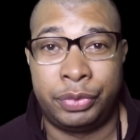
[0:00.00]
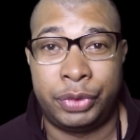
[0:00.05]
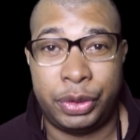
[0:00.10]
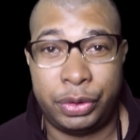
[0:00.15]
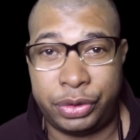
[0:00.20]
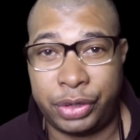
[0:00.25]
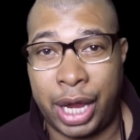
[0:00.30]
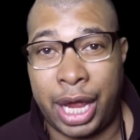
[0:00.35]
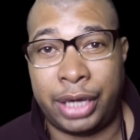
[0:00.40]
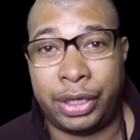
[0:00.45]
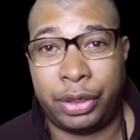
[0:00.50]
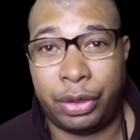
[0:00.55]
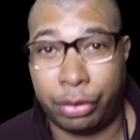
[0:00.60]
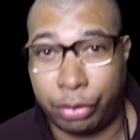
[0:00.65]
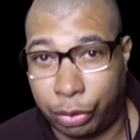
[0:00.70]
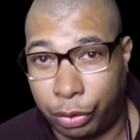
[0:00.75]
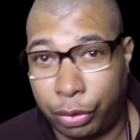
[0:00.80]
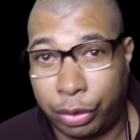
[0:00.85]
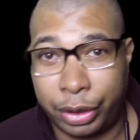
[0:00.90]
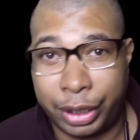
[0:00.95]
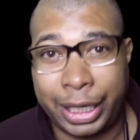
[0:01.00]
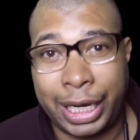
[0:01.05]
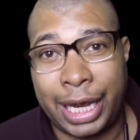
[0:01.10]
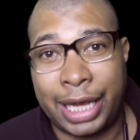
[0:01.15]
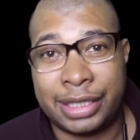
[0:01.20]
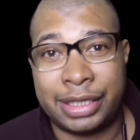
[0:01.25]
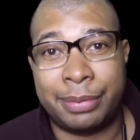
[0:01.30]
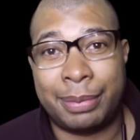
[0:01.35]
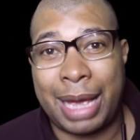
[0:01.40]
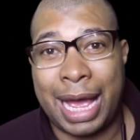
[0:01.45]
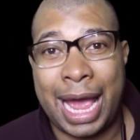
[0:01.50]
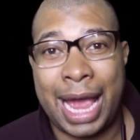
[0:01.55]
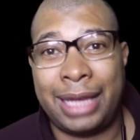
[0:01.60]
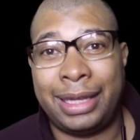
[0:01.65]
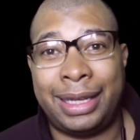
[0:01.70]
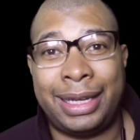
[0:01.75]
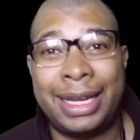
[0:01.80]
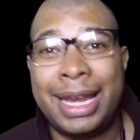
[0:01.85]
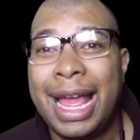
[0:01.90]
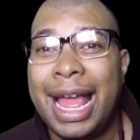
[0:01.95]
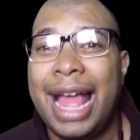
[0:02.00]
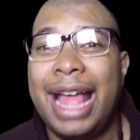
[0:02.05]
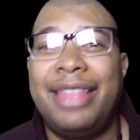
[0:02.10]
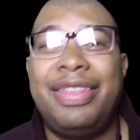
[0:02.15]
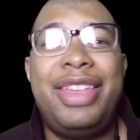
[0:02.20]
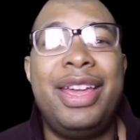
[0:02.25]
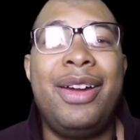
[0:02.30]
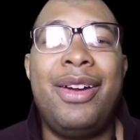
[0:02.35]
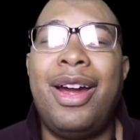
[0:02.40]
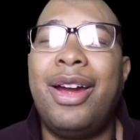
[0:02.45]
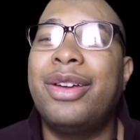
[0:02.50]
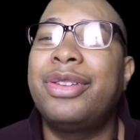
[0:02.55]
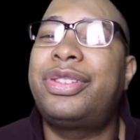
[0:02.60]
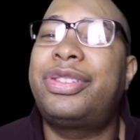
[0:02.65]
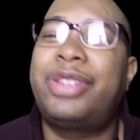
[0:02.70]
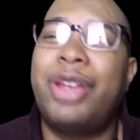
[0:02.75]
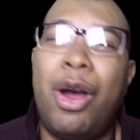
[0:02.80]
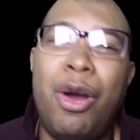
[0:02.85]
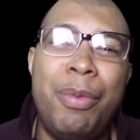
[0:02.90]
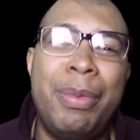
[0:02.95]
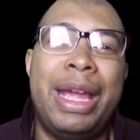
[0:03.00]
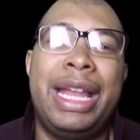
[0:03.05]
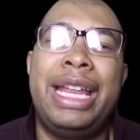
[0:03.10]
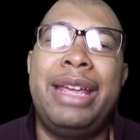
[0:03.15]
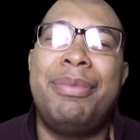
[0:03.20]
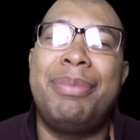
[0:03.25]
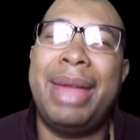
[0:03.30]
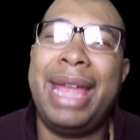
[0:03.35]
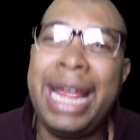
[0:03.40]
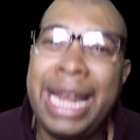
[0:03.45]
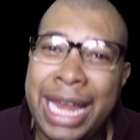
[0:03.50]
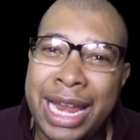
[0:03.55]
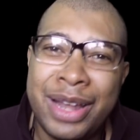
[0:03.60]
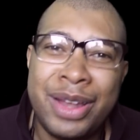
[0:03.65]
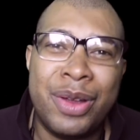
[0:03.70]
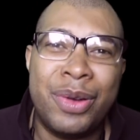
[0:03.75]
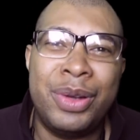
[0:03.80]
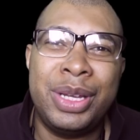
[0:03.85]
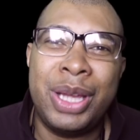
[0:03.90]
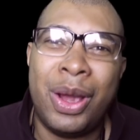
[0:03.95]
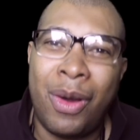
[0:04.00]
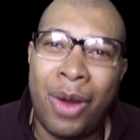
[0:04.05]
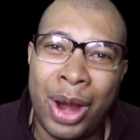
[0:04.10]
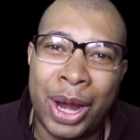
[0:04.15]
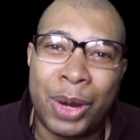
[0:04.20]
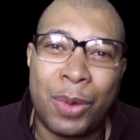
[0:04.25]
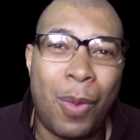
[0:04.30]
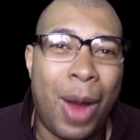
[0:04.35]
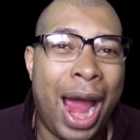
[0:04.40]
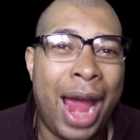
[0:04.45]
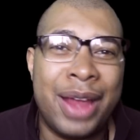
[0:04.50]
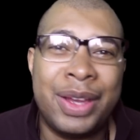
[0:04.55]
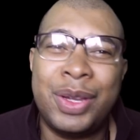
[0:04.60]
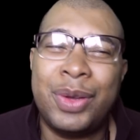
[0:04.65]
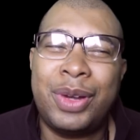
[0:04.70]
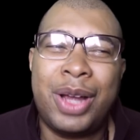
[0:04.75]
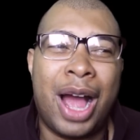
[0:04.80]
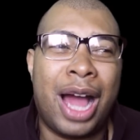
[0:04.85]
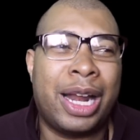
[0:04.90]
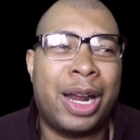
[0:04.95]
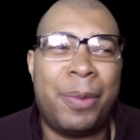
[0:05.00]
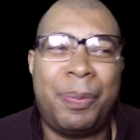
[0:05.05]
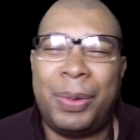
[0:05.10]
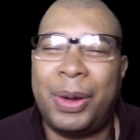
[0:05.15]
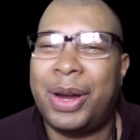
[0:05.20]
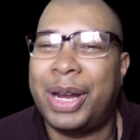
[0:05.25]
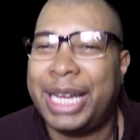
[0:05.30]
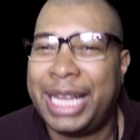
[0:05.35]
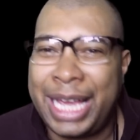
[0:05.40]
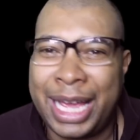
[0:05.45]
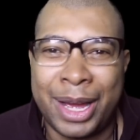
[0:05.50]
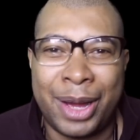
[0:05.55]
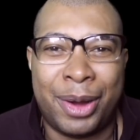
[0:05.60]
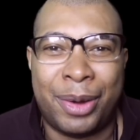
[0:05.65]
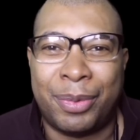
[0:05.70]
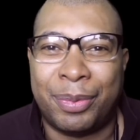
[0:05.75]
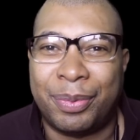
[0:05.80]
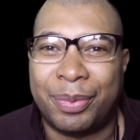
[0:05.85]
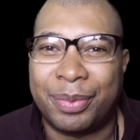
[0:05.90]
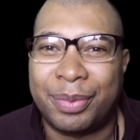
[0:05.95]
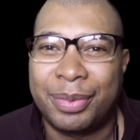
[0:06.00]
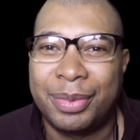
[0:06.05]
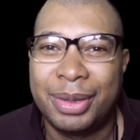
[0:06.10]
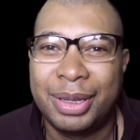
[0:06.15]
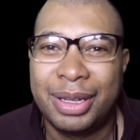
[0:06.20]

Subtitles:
You trying to go to Orgasm Island? There are so many men in New York. Why are you caught up on him?